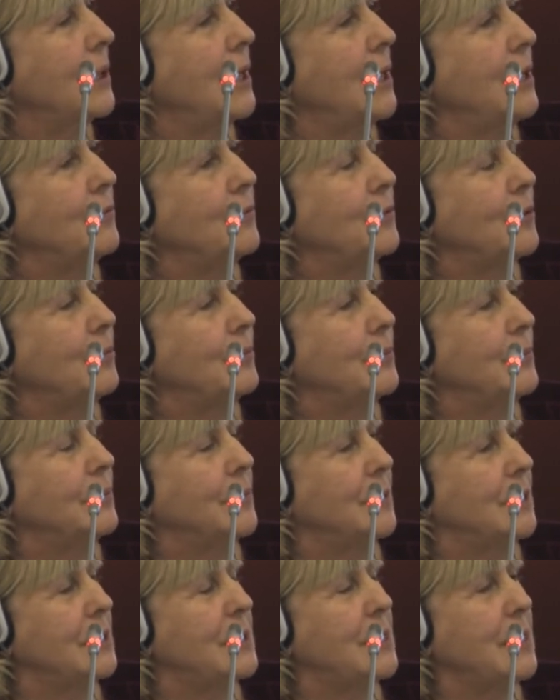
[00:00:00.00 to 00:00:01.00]
came
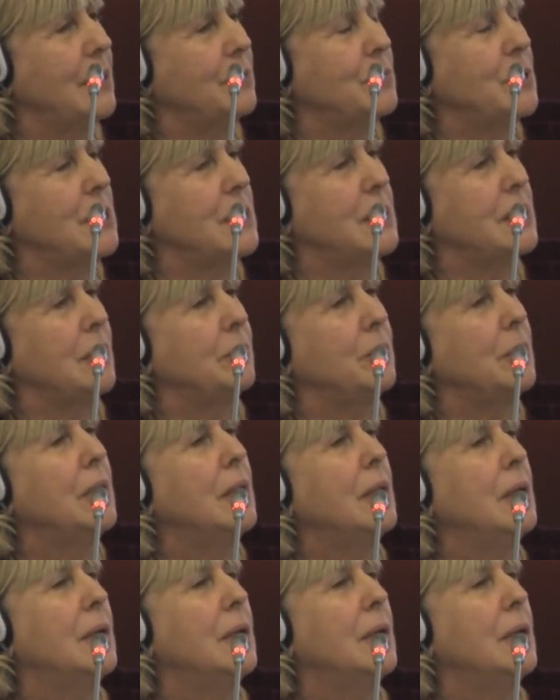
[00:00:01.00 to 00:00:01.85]
from the same system